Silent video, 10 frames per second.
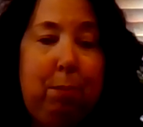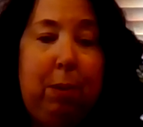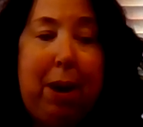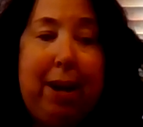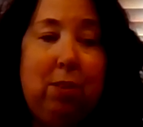
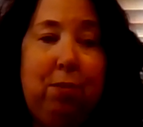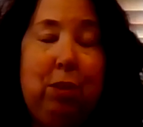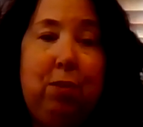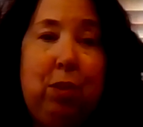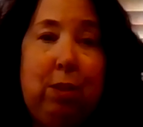bags of
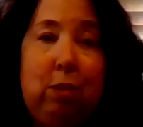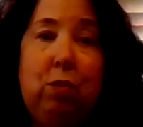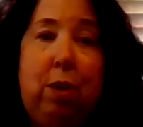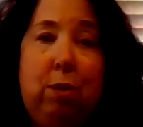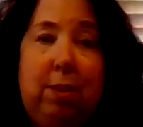food for those
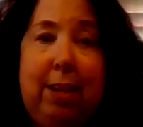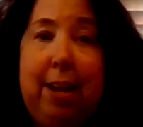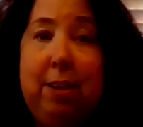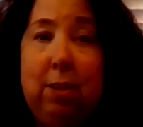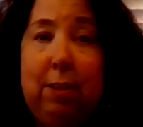folks and
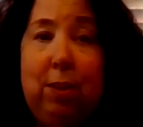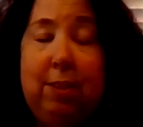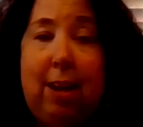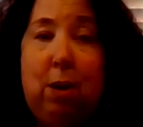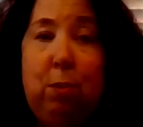getting
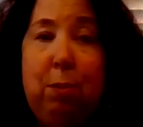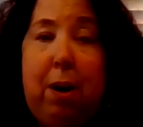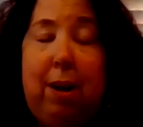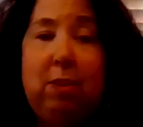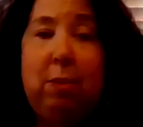deliveries out when
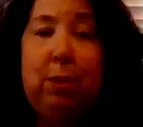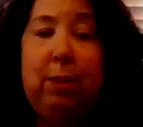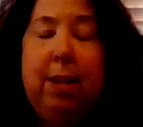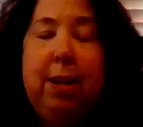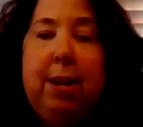possible.
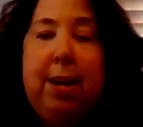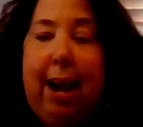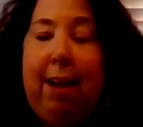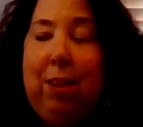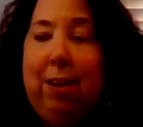
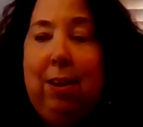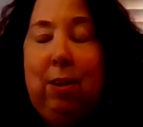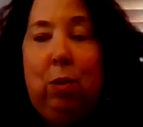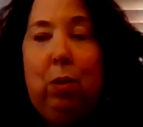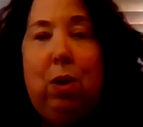And then,
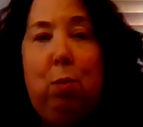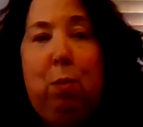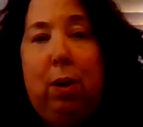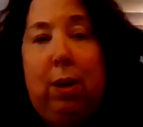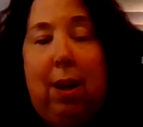we
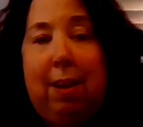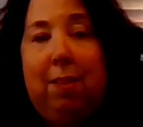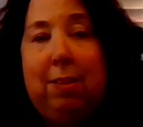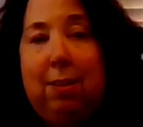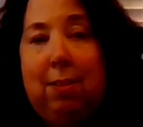work a lot at
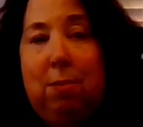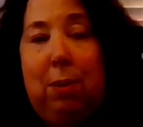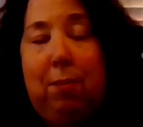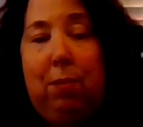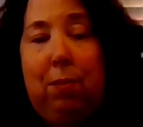the
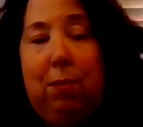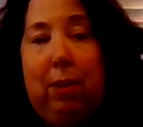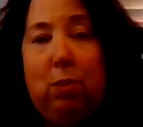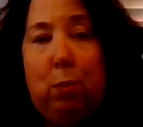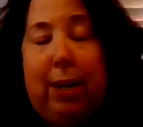system
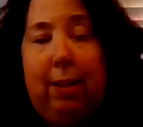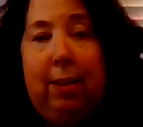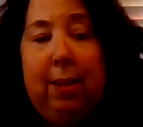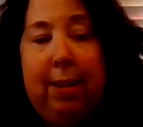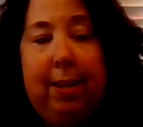level as
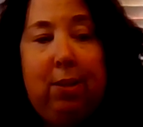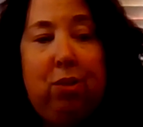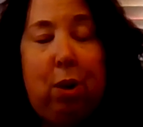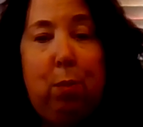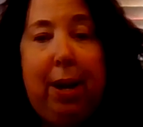well.
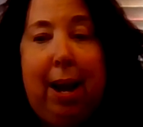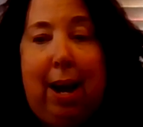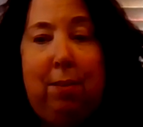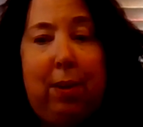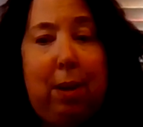So we
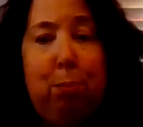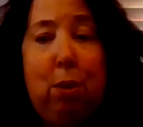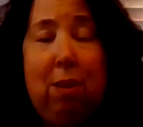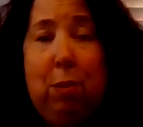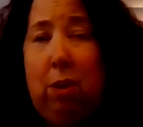have a
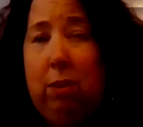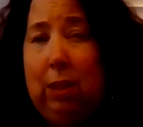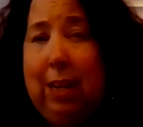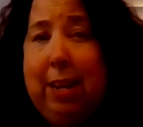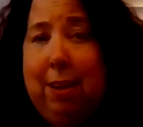program called
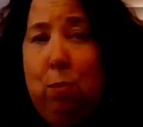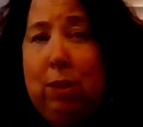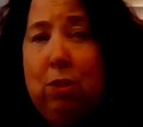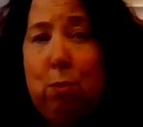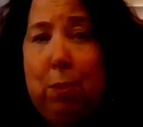Gleaning, which
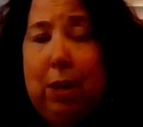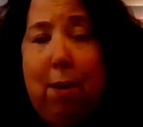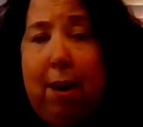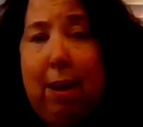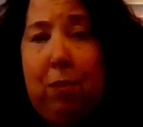is where we go
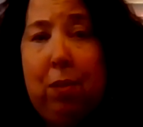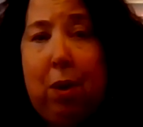out after the